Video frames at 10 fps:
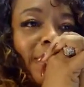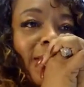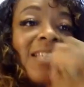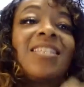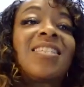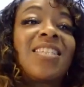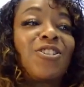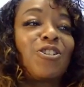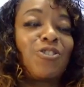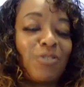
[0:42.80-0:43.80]
This is
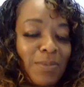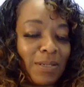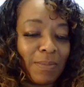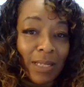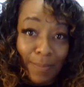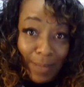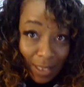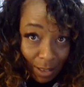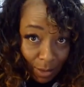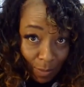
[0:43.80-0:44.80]
such a trip to me. Let me
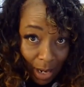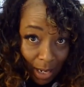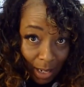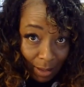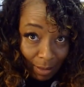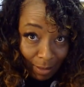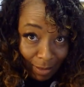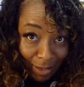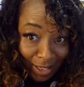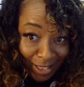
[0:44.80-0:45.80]
tell you why
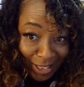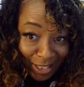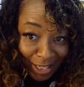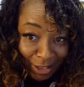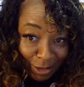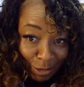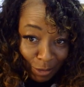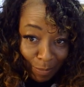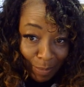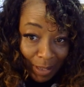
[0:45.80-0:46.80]
this is such a
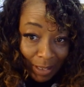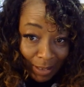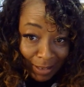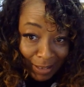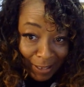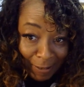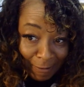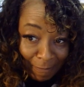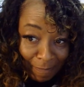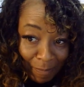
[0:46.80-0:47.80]
trip,
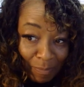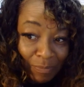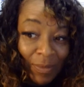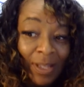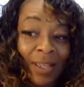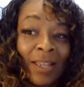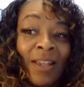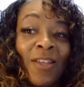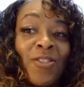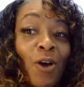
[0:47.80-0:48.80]
because
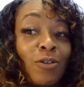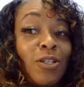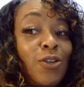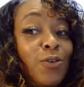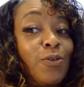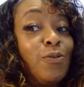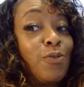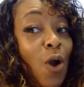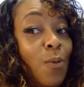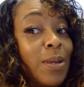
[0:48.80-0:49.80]
those of you who
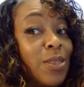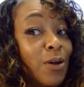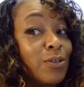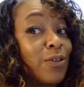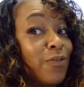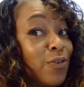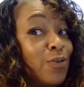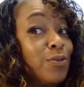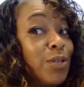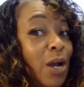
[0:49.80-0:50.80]
know me, those of you
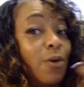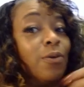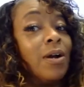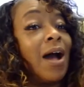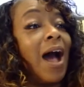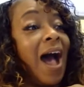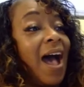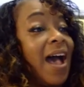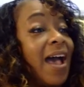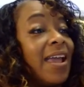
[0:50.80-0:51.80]
who don't,
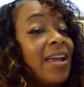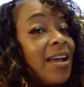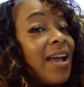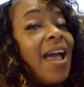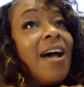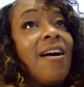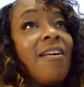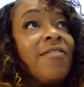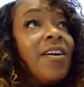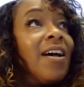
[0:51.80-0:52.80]
I
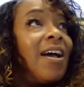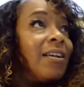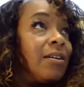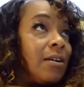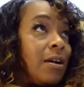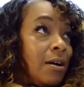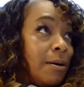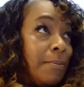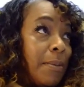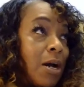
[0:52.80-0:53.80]
have
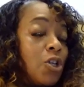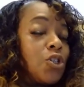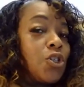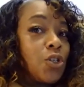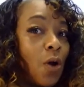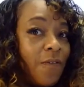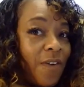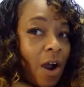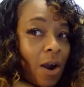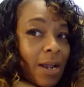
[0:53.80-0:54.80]
come so
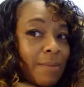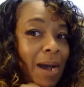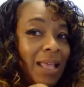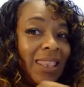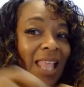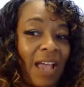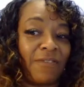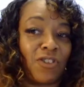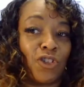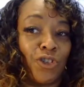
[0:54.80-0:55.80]
far in my
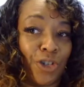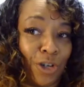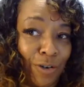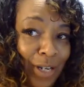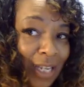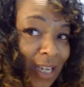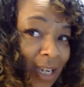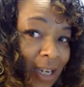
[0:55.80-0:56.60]
life's journey